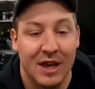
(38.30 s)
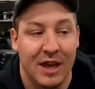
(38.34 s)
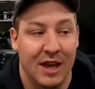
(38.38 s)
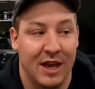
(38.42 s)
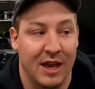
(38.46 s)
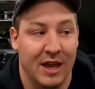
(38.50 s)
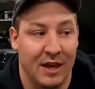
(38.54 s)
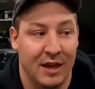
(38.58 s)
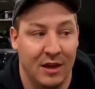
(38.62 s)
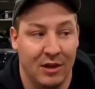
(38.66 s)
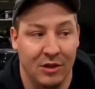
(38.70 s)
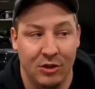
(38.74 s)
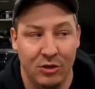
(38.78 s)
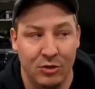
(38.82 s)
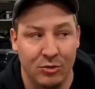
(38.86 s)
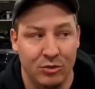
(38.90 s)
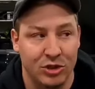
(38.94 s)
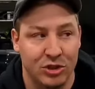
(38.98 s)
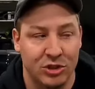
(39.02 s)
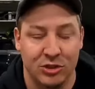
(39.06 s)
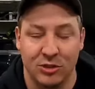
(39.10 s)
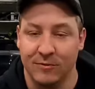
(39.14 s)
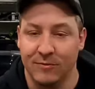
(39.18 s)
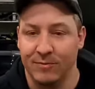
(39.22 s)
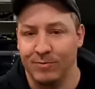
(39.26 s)
and do
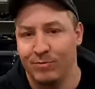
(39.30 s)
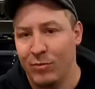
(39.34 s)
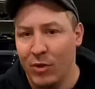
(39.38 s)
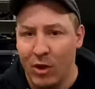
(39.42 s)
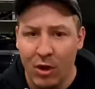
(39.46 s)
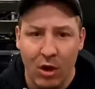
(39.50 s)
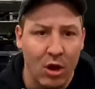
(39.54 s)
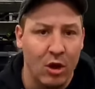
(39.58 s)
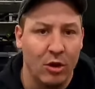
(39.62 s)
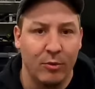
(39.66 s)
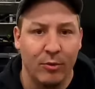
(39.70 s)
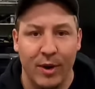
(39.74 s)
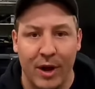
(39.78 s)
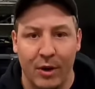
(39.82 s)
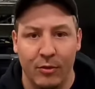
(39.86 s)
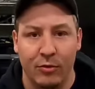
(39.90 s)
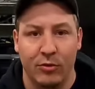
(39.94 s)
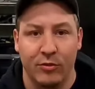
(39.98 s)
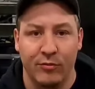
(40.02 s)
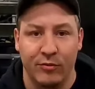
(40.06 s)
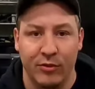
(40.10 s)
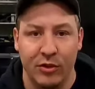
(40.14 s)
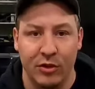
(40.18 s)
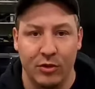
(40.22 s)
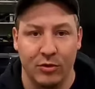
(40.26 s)
just an all-around
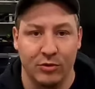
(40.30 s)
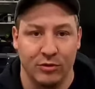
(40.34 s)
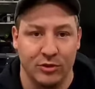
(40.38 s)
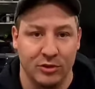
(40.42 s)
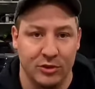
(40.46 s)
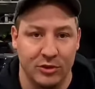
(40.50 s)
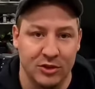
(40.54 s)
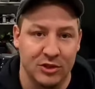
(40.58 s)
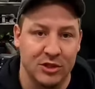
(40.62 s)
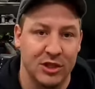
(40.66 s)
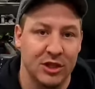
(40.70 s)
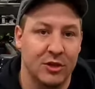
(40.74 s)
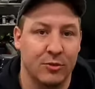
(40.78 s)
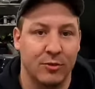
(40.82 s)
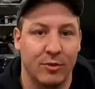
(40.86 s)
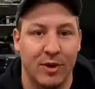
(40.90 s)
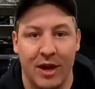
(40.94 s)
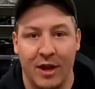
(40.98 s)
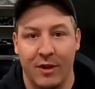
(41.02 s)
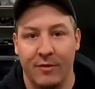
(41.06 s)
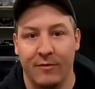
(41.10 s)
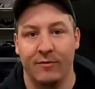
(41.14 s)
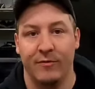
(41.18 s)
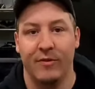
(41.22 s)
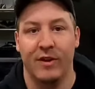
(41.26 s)
review. So stick
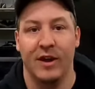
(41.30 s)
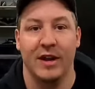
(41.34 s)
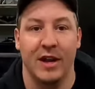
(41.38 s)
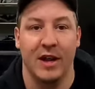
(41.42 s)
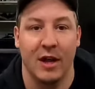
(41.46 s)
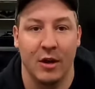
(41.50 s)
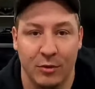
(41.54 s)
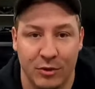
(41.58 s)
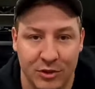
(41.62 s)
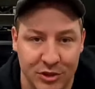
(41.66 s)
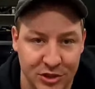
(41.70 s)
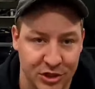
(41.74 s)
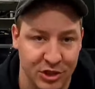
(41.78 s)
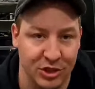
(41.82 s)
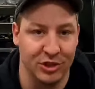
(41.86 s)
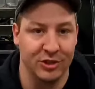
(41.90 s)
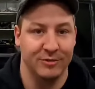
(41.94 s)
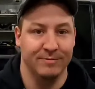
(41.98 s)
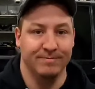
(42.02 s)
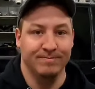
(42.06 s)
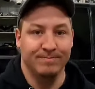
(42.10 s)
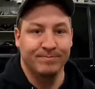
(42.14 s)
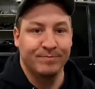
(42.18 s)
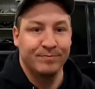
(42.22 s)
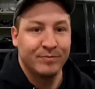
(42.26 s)
around, find out what's good.
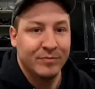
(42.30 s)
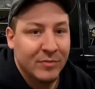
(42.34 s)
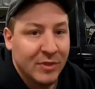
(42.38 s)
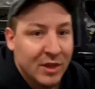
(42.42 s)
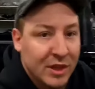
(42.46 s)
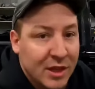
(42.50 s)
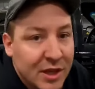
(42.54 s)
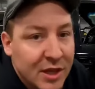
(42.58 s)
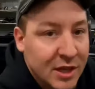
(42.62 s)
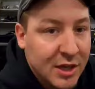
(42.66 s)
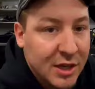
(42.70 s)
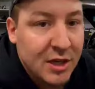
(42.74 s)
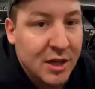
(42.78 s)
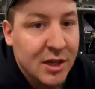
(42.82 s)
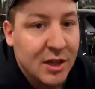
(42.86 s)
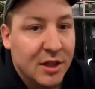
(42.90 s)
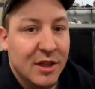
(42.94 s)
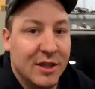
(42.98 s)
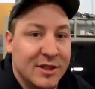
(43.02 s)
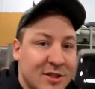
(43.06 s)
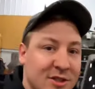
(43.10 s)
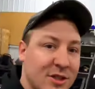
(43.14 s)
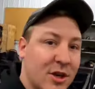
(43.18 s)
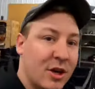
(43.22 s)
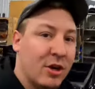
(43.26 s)

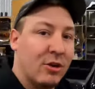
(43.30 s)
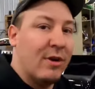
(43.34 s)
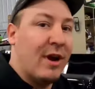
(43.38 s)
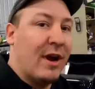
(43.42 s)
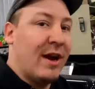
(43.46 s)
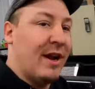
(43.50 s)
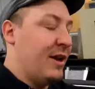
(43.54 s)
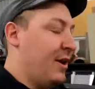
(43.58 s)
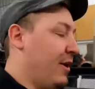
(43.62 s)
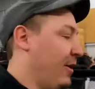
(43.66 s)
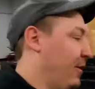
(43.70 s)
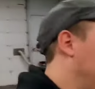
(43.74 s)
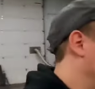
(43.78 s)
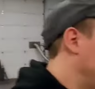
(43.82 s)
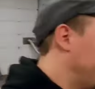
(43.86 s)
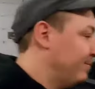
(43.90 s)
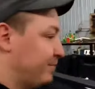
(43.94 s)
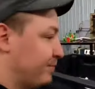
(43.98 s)
Let's start right here.